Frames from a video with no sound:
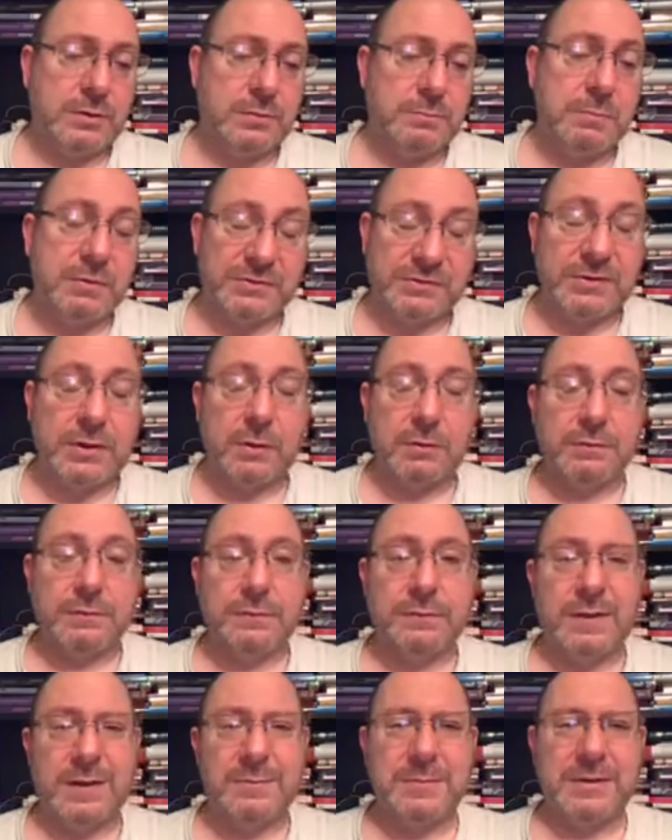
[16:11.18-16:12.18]
myself,
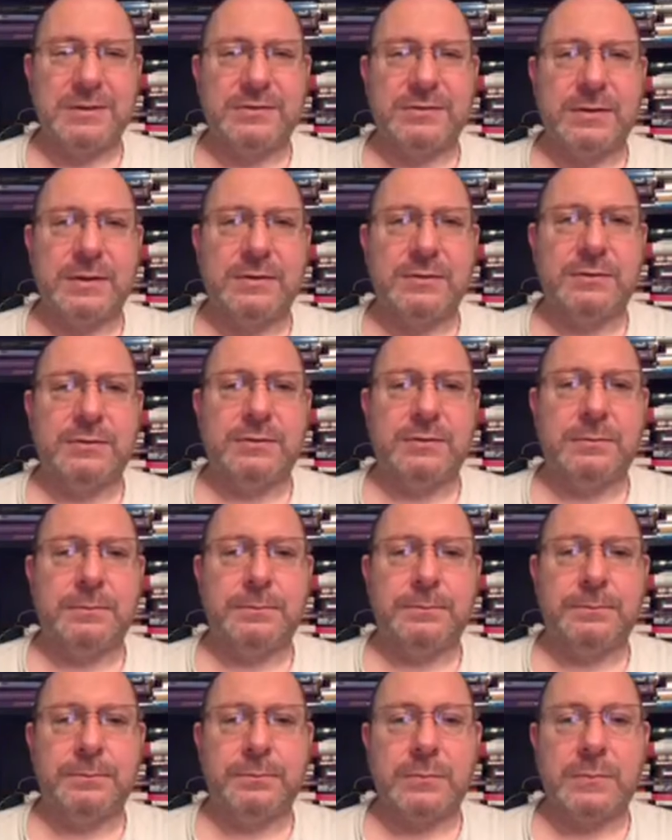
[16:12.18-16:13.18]
if that makes sense.
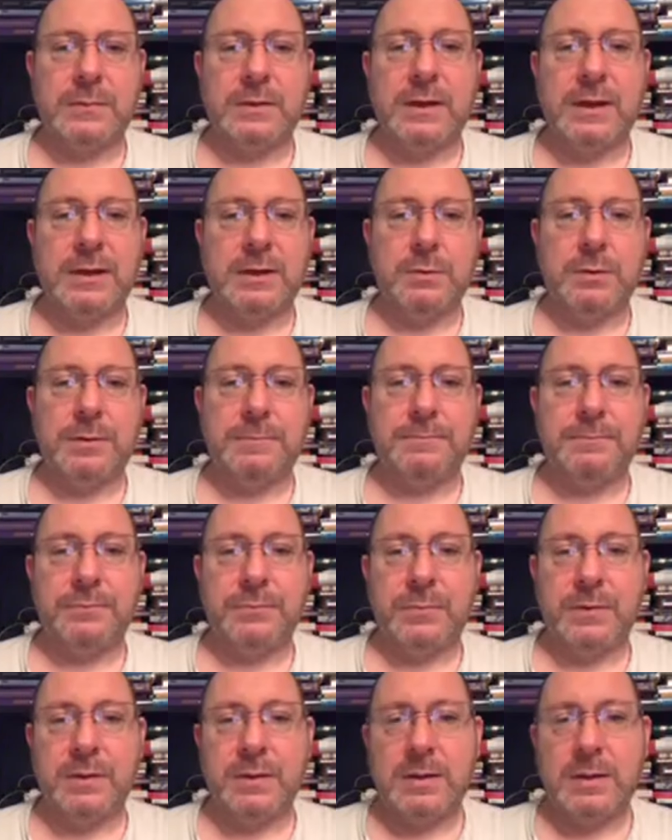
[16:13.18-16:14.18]
Anyway,
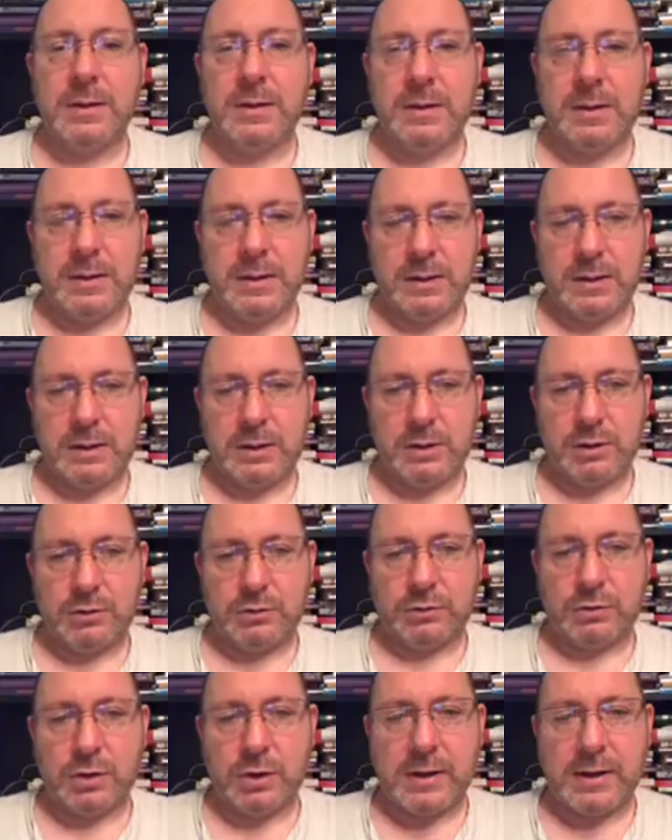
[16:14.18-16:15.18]

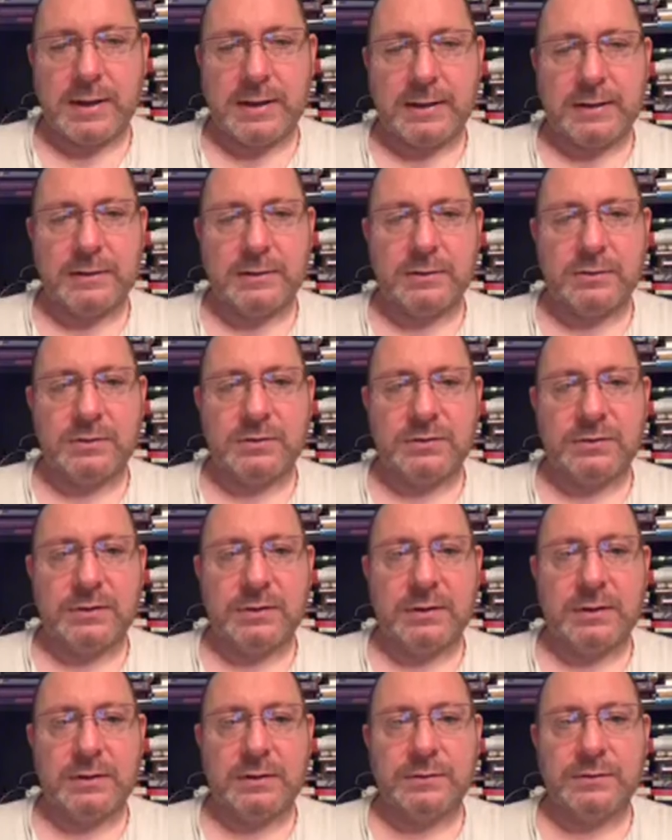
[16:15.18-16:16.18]
Diane
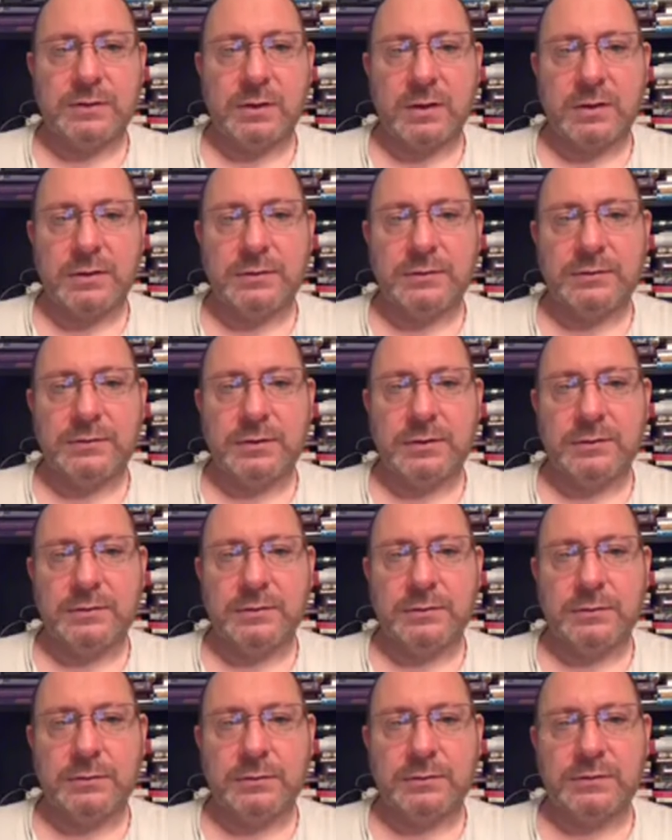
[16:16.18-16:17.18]
says, I used to listen
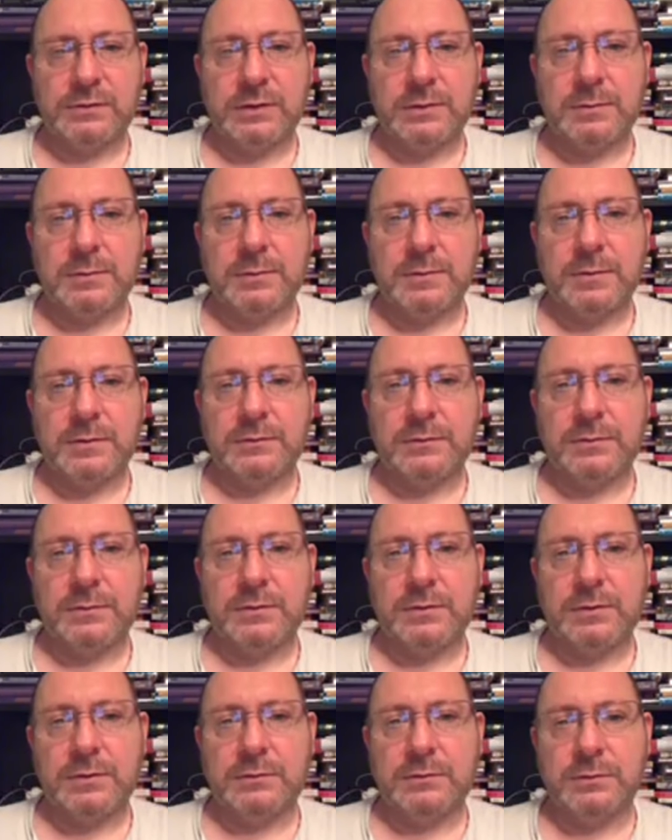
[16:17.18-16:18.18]
to your Sleep With Nice
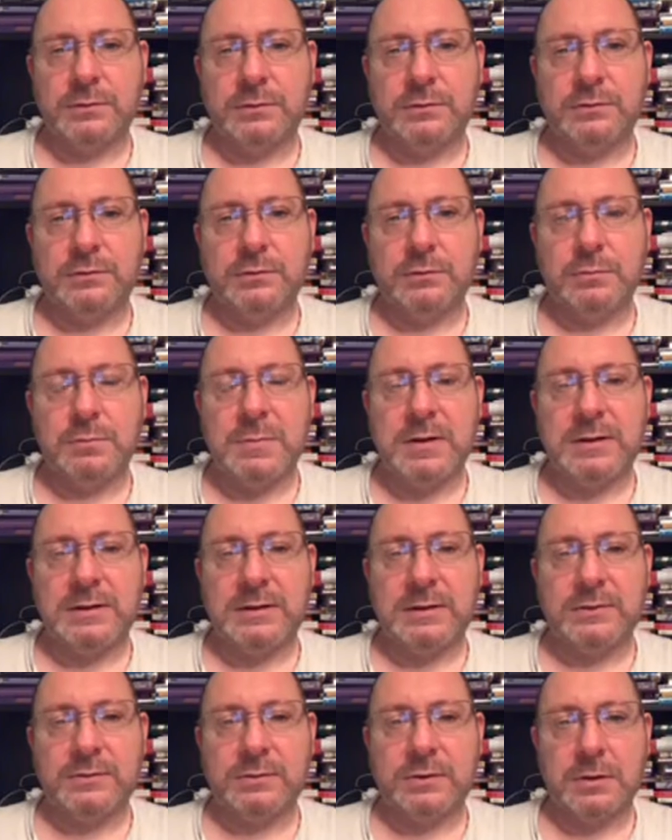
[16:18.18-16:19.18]
videos on YouTube many
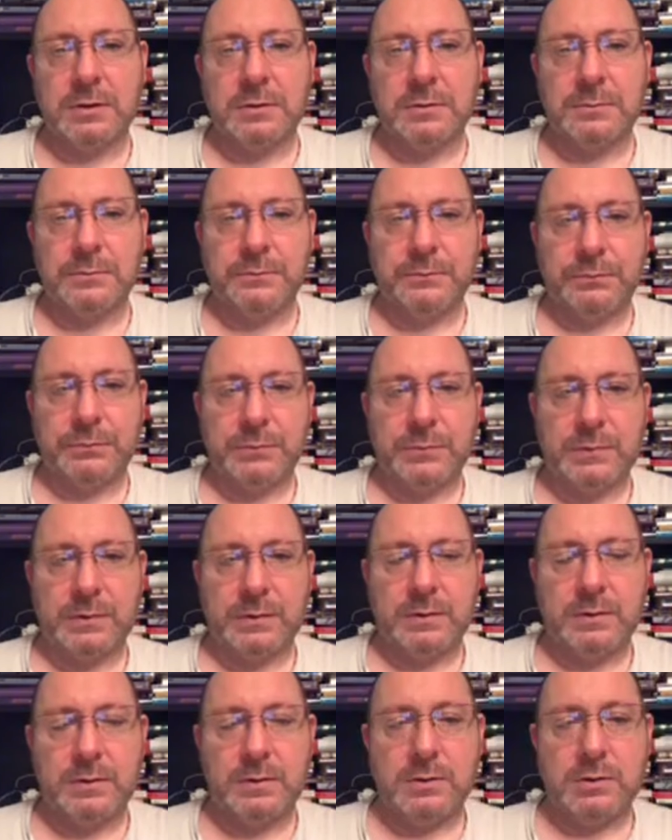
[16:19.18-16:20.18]
years ago.
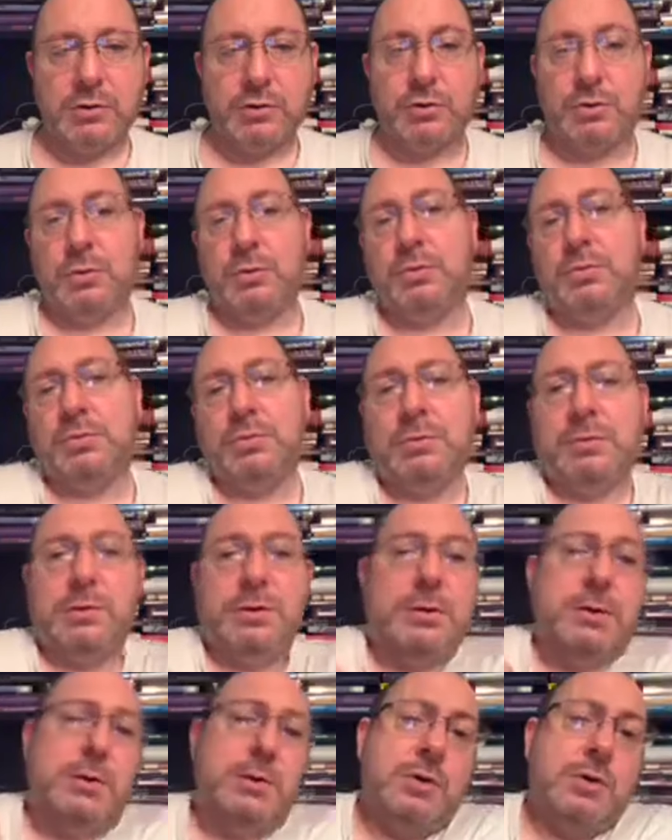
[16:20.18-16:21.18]
Cool.
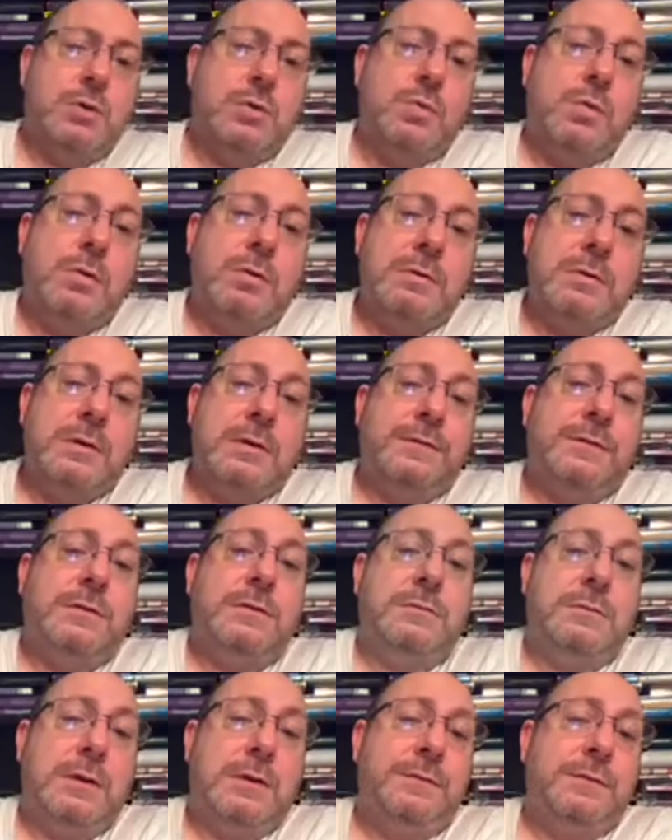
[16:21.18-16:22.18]
Well, if
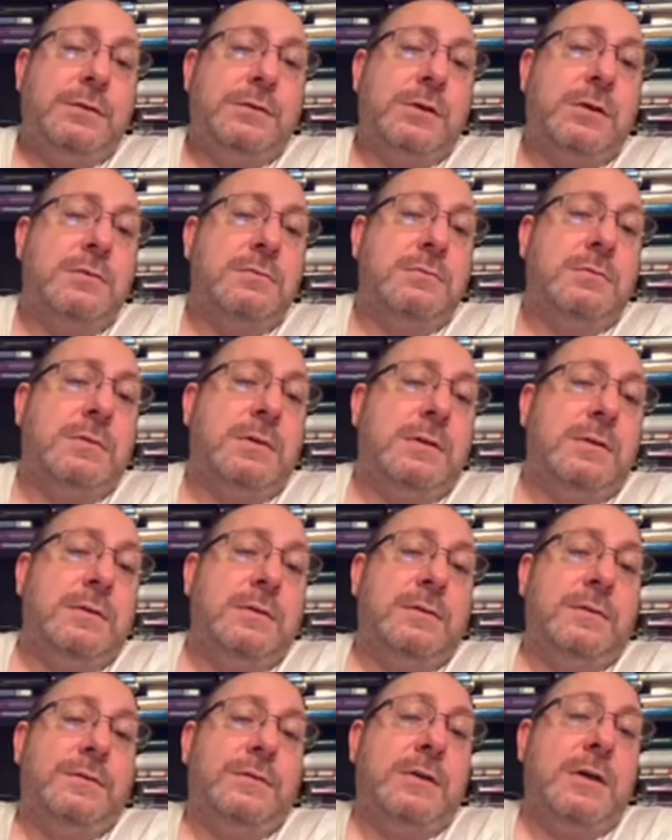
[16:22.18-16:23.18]
you if you don't
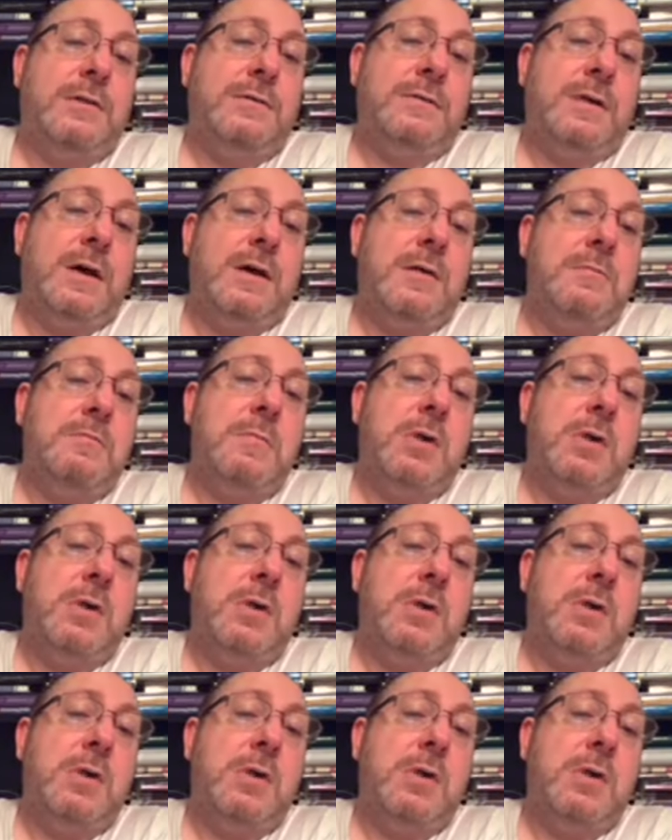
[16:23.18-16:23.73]
if you don't um,